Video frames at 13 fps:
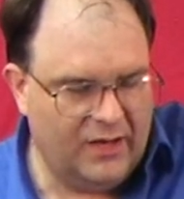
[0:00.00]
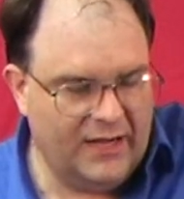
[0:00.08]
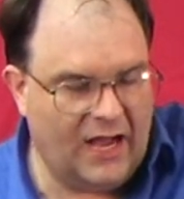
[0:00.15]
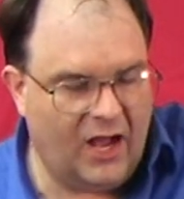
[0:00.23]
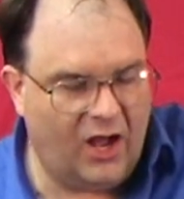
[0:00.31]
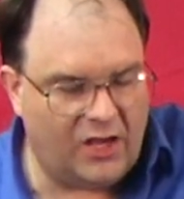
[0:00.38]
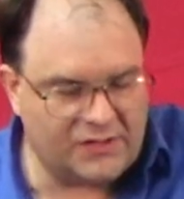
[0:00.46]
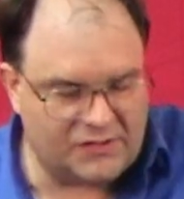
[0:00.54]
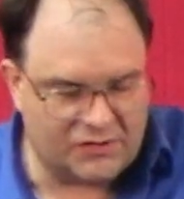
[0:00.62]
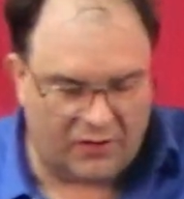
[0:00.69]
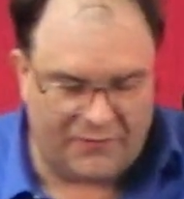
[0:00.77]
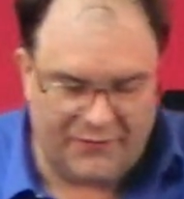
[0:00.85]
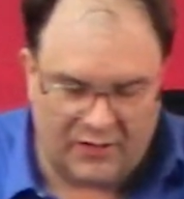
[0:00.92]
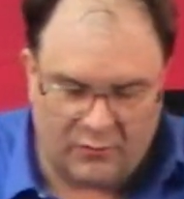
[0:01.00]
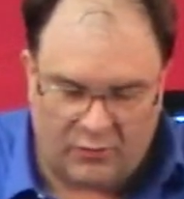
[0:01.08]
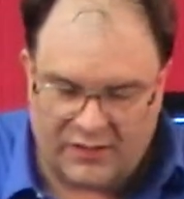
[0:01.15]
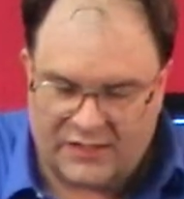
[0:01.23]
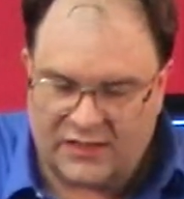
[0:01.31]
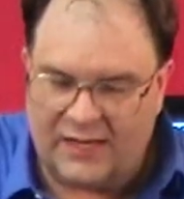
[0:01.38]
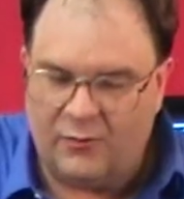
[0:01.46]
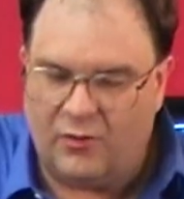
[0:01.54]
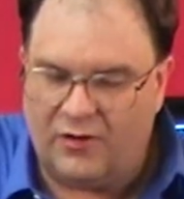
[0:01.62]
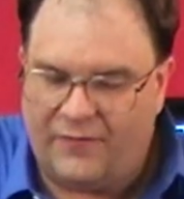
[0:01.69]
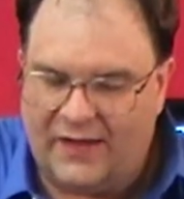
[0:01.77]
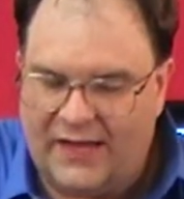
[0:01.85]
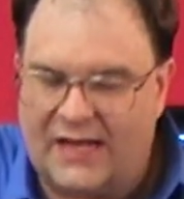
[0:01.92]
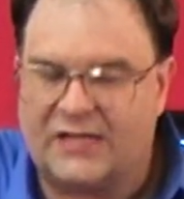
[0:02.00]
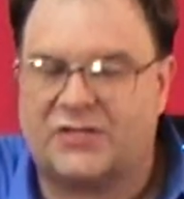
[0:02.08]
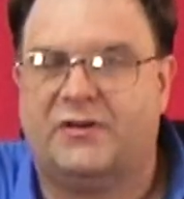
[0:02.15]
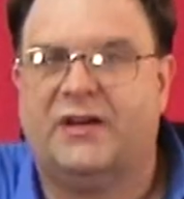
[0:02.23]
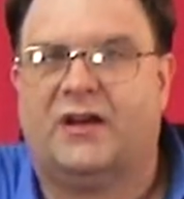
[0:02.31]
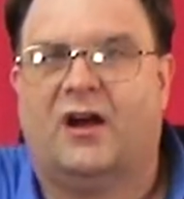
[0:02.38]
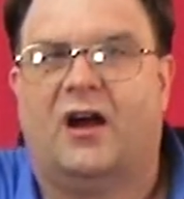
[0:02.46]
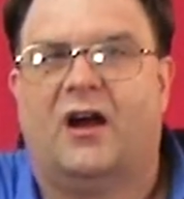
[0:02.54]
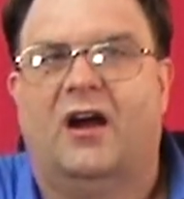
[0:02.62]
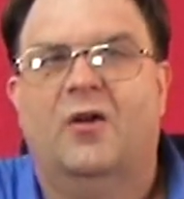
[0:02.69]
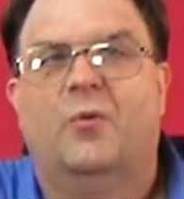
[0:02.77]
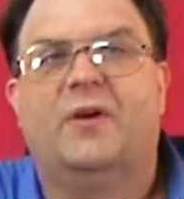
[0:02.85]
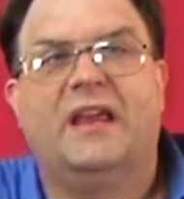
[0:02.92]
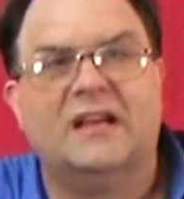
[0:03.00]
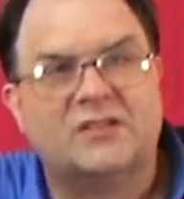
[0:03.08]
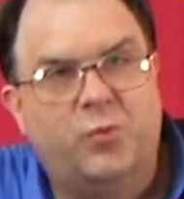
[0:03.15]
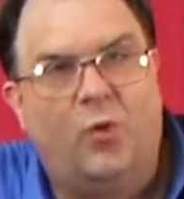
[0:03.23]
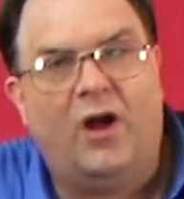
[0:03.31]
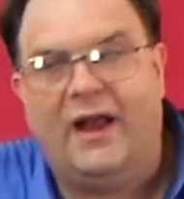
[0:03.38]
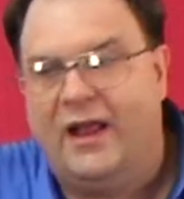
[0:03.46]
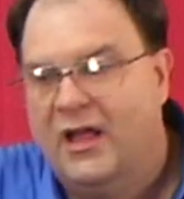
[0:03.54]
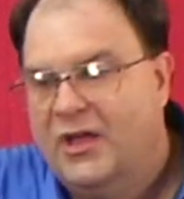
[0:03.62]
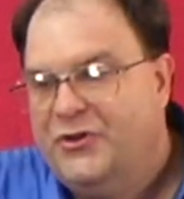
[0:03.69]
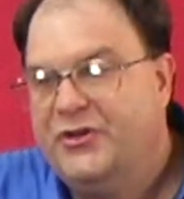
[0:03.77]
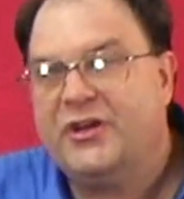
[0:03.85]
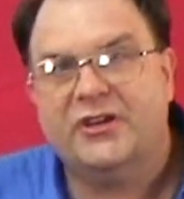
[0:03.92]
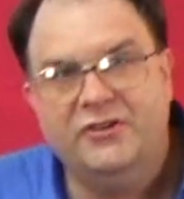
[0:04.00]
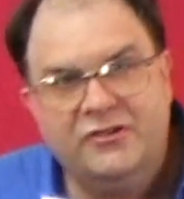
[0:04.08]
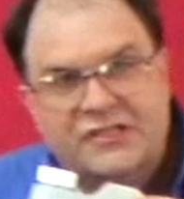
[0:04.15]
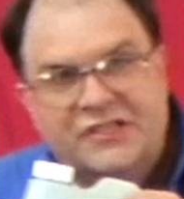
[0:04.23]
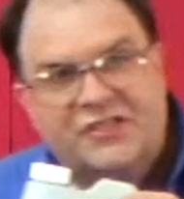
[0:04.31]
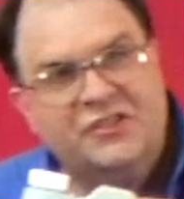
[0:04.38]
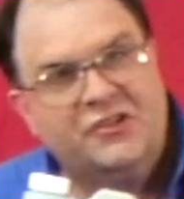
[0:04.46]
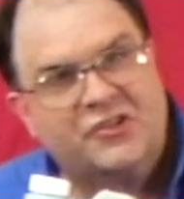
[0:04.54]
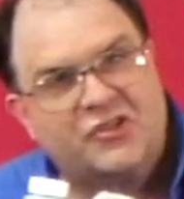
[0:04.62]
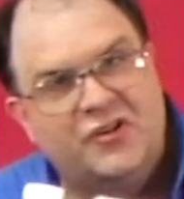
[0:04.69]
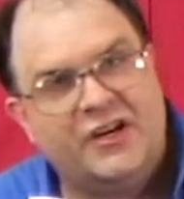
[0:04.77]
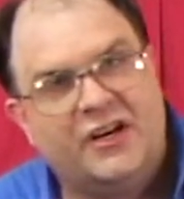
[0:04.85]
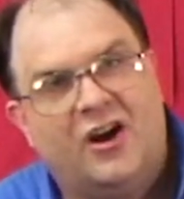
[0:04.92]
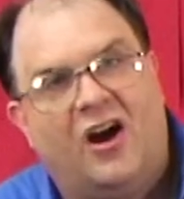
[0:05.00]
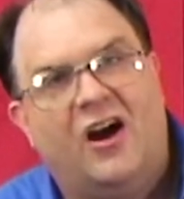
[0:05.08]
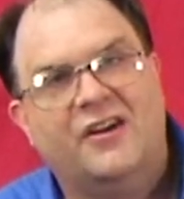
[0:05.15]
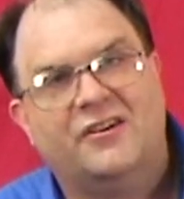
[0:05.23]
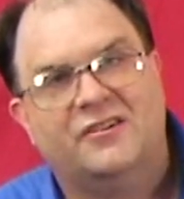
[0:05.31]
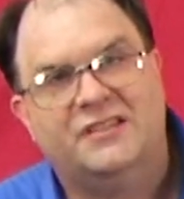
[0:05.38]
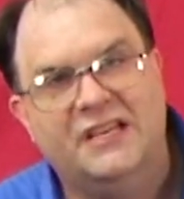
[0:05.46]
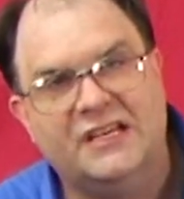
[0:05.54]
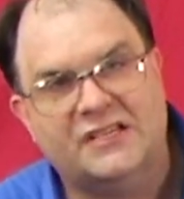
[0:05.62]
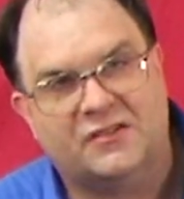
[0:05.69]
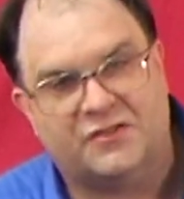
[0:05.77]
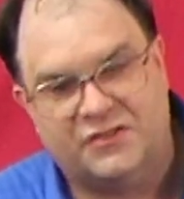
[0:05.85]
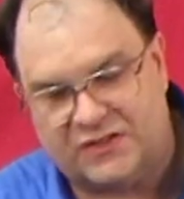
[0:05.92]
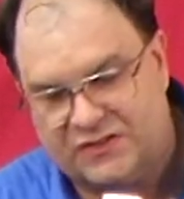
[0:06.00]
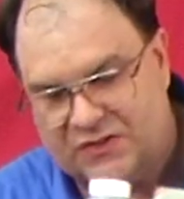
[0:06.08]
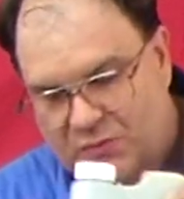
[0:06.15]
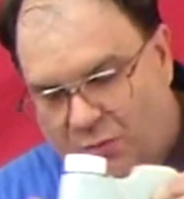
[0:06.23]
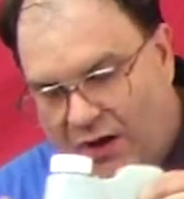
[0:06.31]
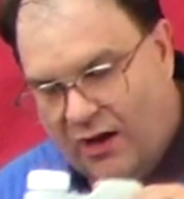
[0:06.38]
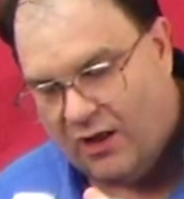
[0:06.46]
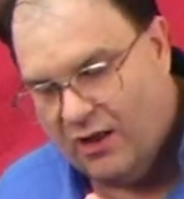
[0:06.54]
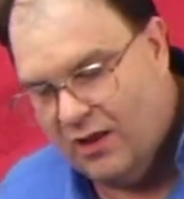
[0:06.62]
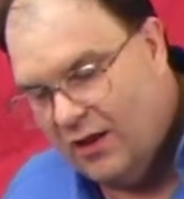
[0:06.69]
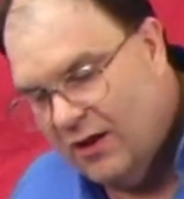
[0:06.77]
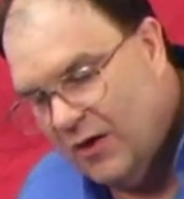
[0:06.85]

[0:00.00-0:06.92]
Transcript: Now also, Clayton, what if I got a street car? Well, guess what? You can use this in your street car and your diesel just as well.